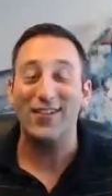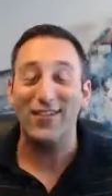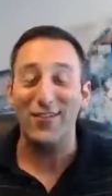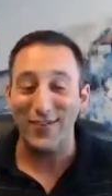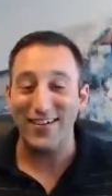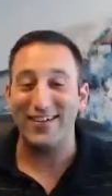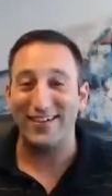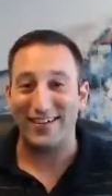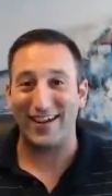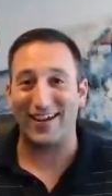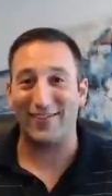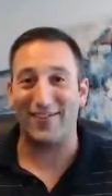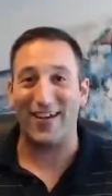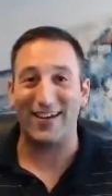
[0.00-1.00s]
you need to
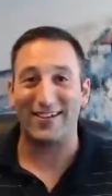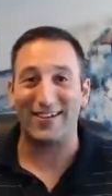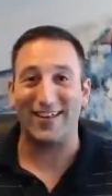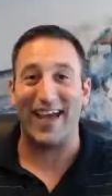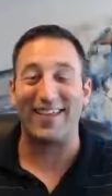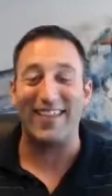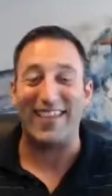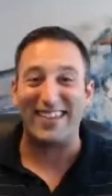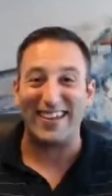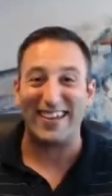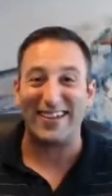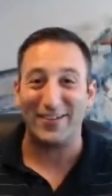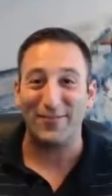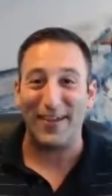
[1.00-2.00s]
take advantage of that. That
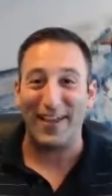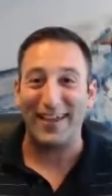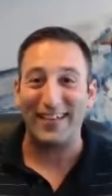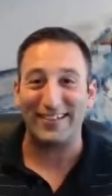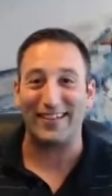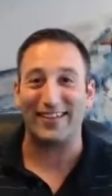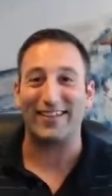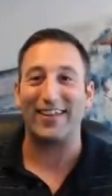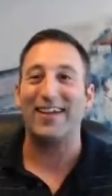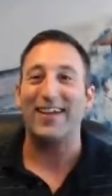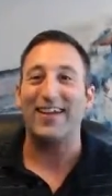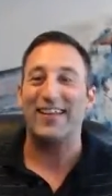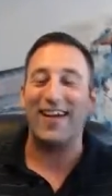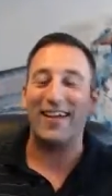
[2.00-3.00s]
thing's amazing.
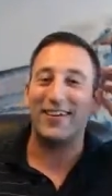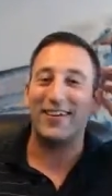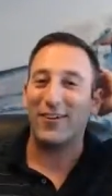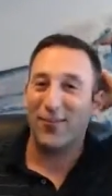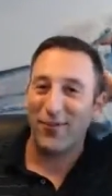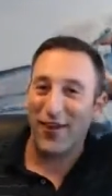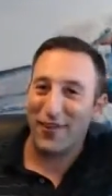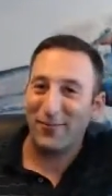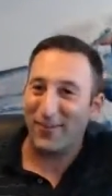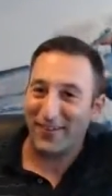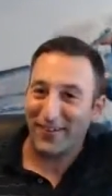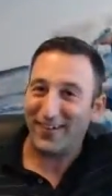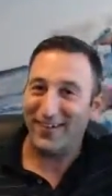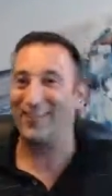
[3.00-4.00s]
That's yeah.
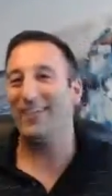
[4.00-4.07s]
incredible.